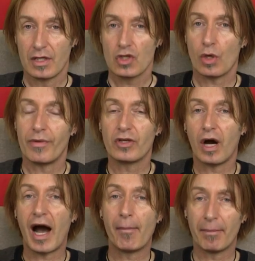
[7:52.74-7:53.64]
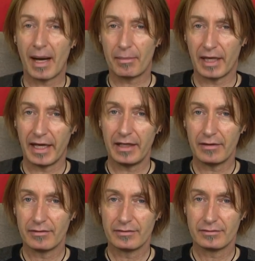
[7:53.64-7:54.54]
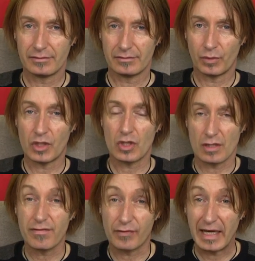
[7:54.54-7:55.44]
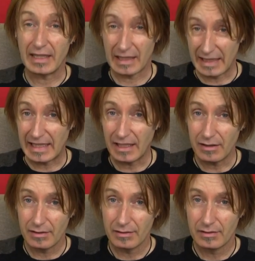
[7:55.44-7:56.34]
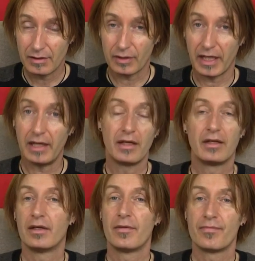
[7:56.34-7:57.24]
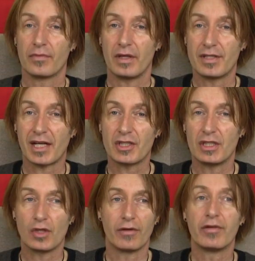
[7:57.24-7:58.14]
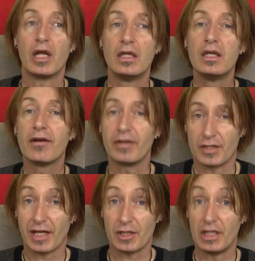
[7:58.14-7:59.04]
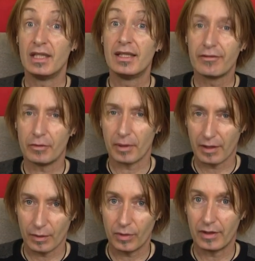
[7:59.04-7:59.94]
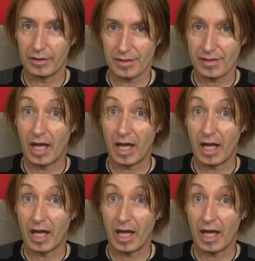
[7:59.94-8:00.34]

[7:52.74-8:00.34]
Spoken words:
So we've got amable, which is friendly. Okay, it's actually sort of love. It's actually lovable. The word is